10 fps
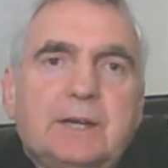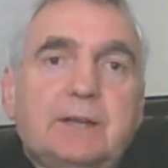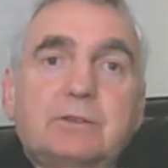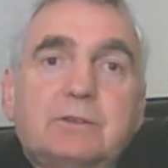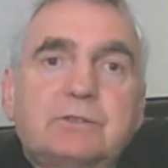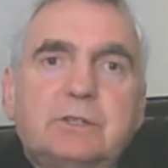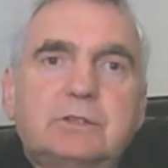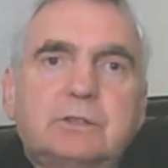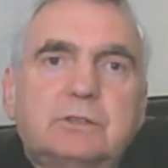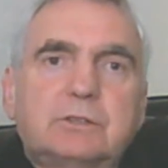And I could
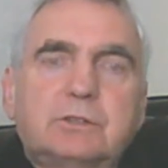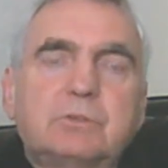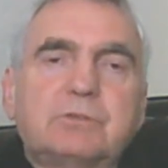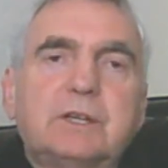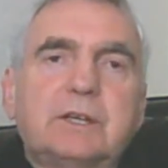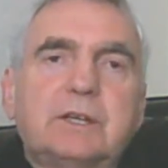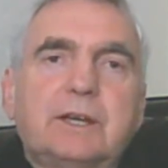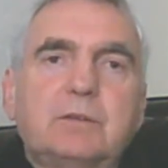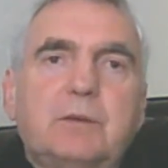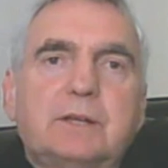see she was really
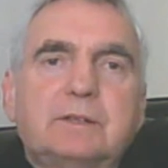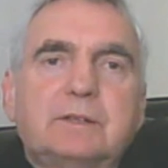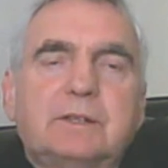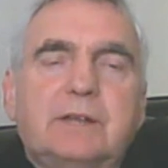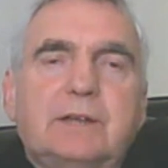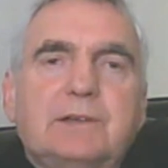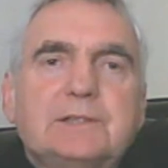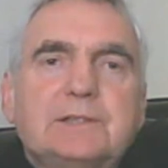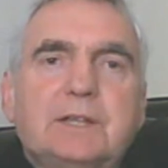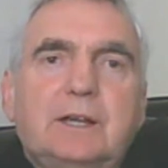getting wild in the end.
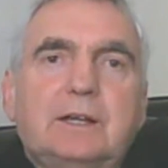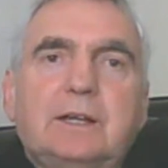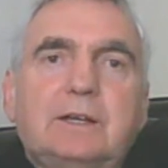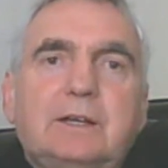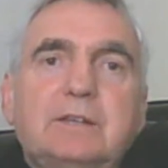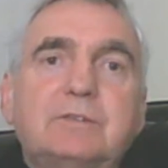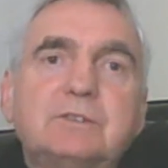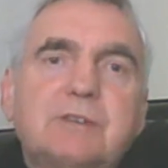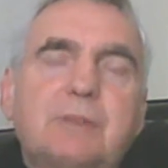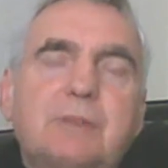And I
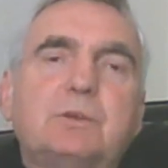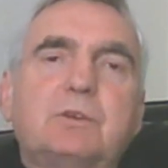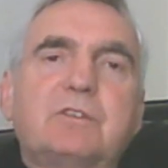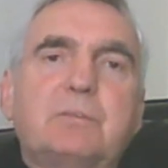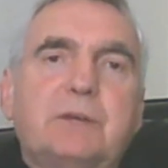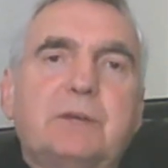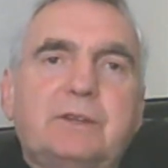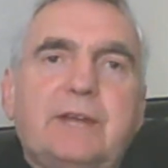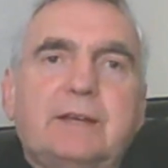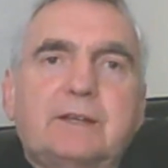even grabbed hold of her by
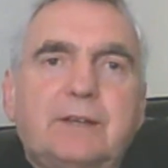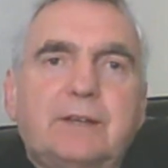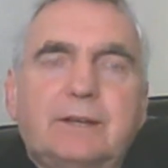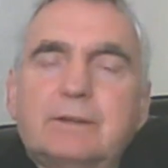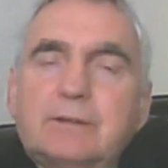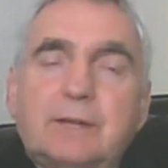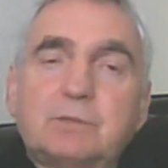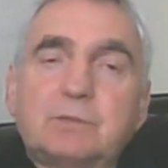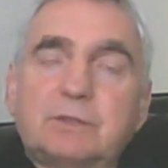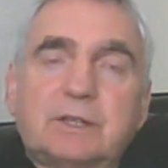the neck in the end. I said,
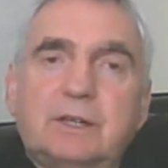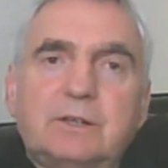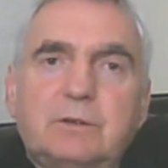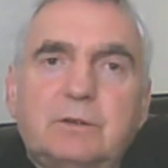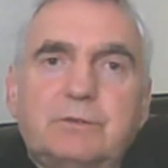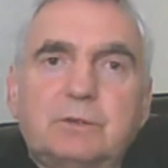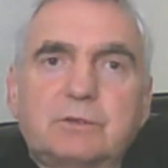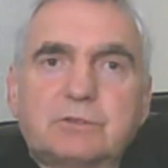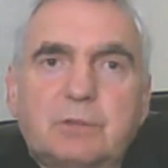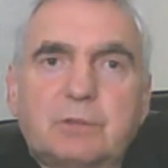I'm going to kill you if you
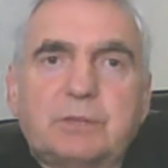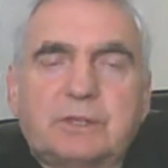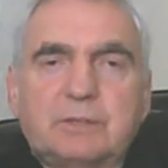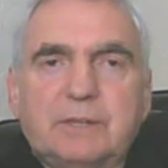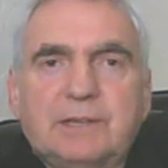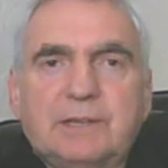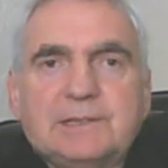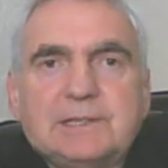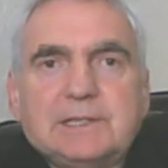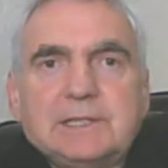don't stop hitting me.
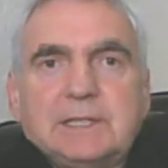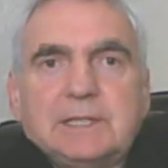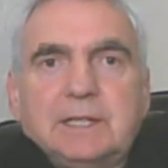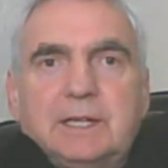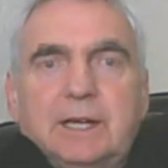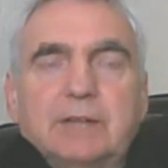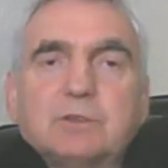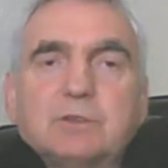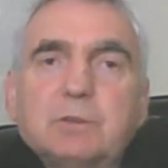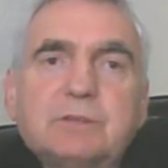And
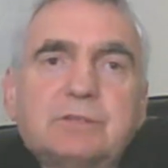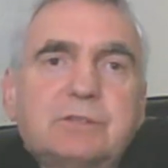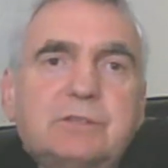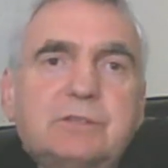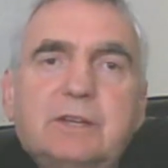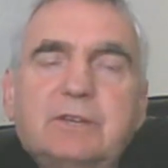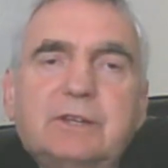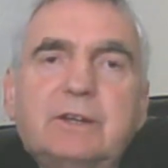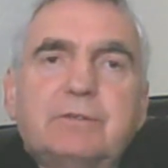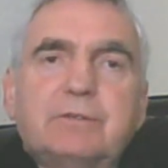I told my solicitor, I've
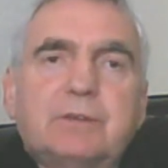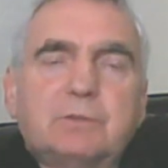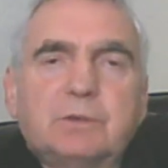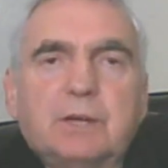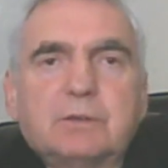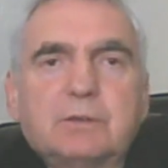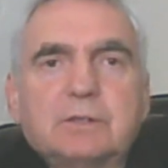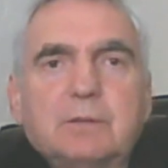had enough, I'm going out.